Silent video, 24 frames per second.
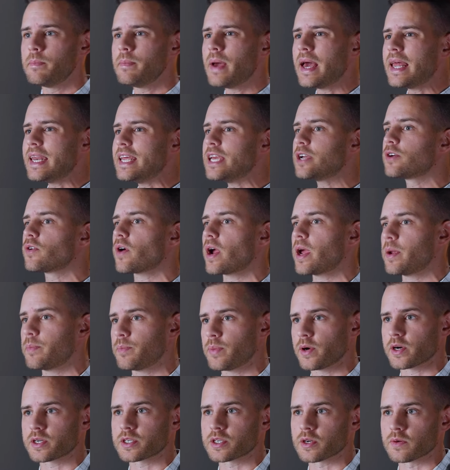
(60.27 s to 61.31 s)
Many great
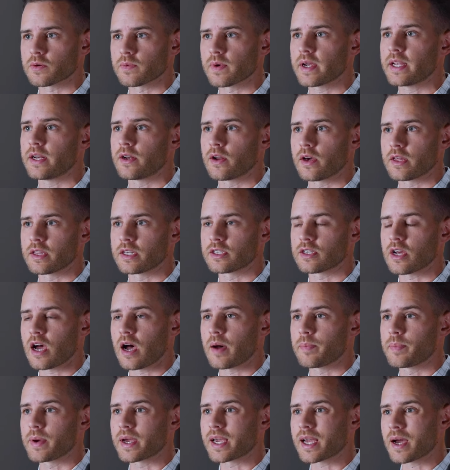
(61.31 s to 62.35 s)
books are written on the
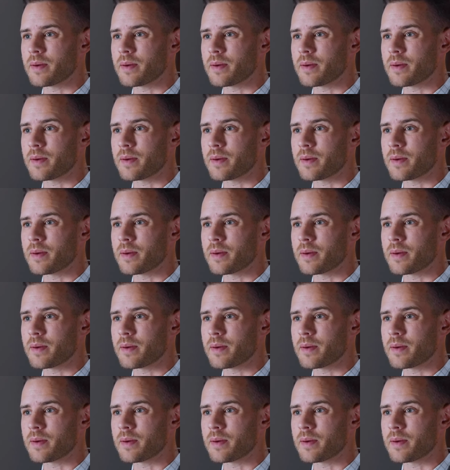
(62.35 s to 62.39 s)
topic.